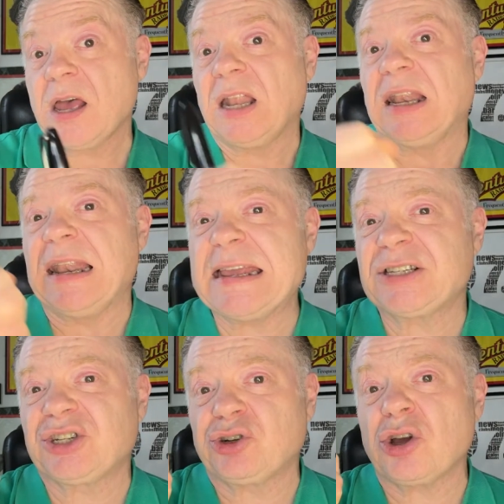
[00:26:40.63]

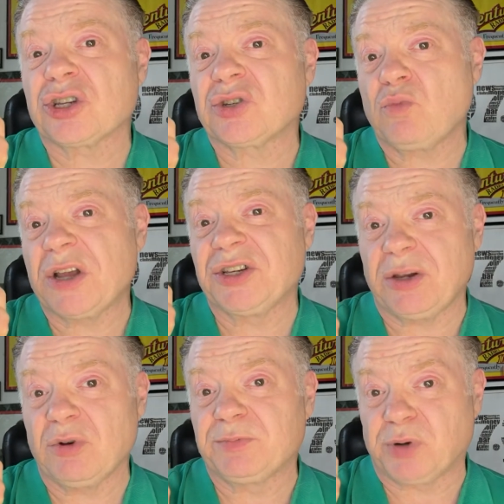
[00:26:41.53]
Liz Truss, when she
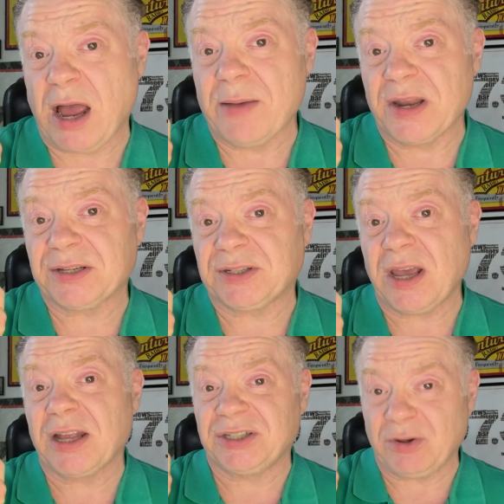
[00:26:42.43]
was Prime Minister,
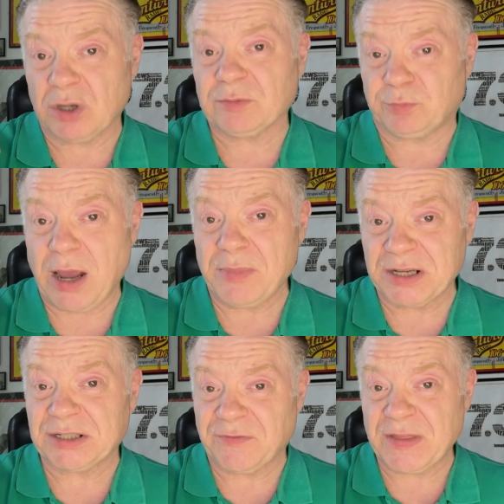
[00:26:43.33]
and she wasn't Prime
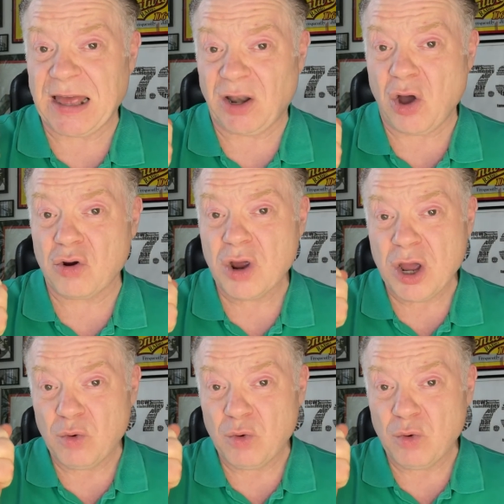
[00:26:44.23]
Minister for that long,